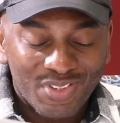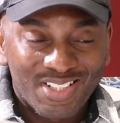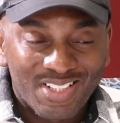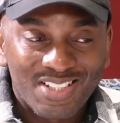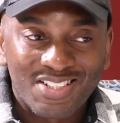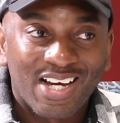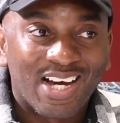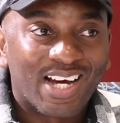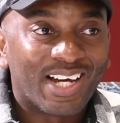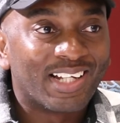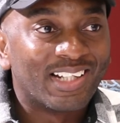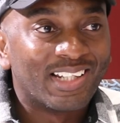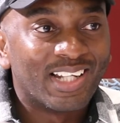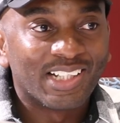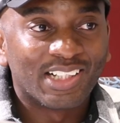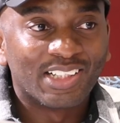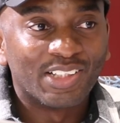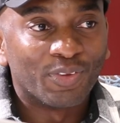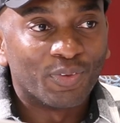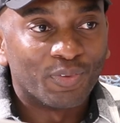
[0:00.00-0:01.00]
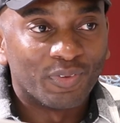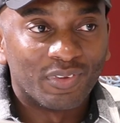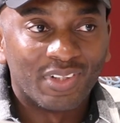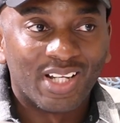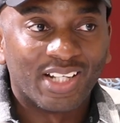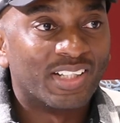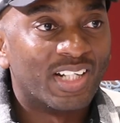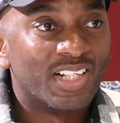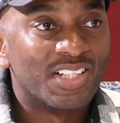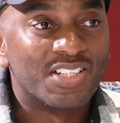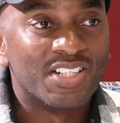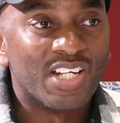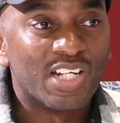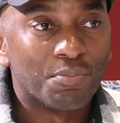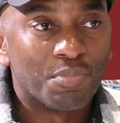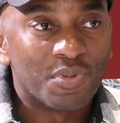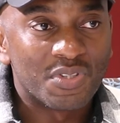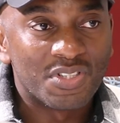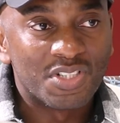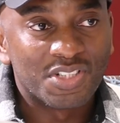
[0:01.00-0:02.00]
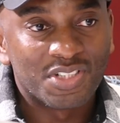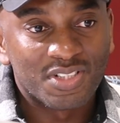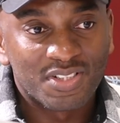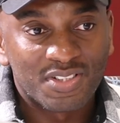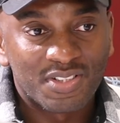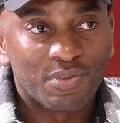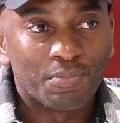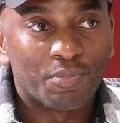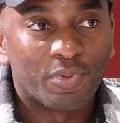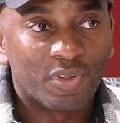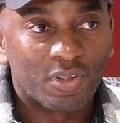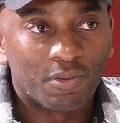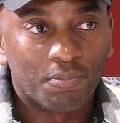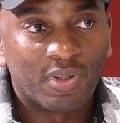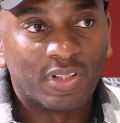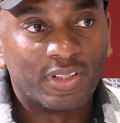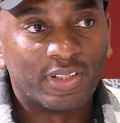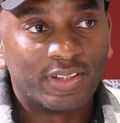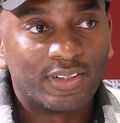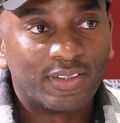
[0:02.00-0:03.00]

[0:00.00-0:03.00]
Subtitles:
there's a high likelihood, like 99% chance they were born on Monday.